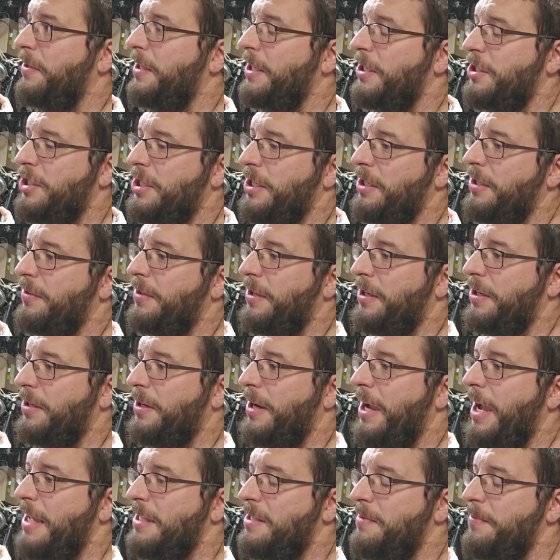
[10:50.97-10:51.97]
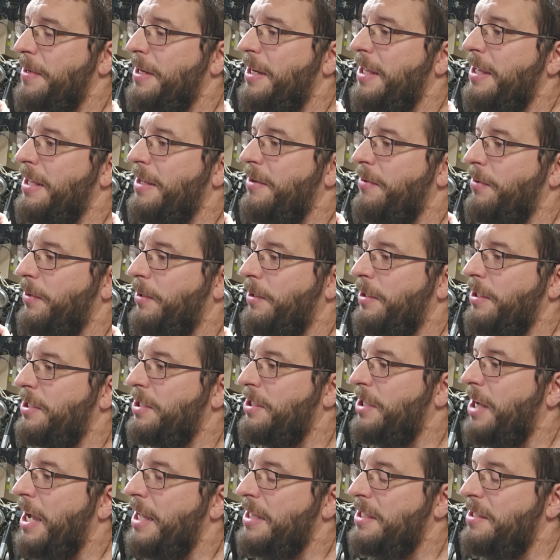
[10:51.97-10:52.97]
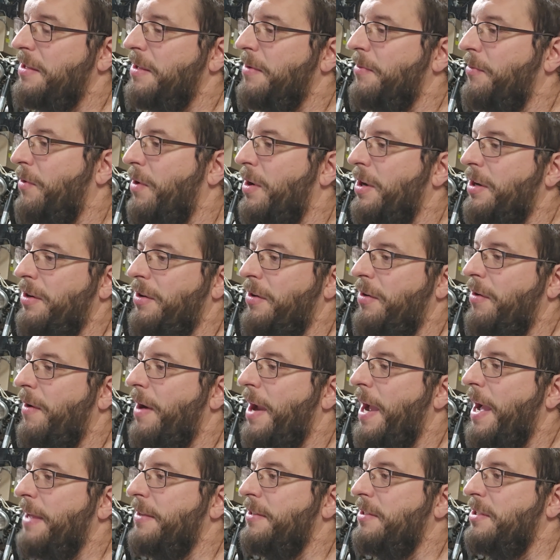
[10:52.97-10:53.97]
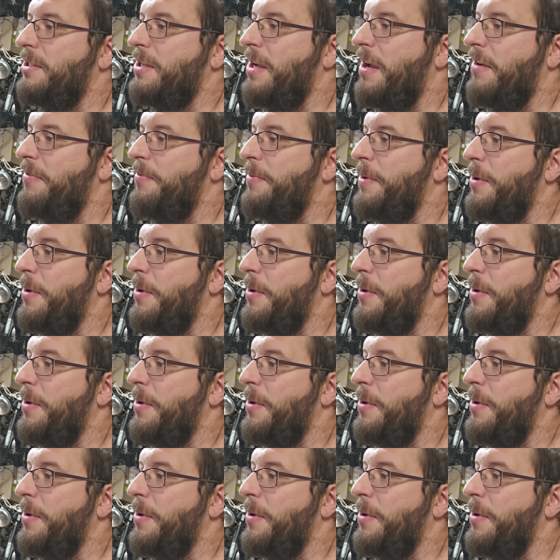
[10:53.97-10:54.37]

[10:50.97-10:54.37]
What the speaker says: This year, there hasn't been any really signs of them running around and stuff.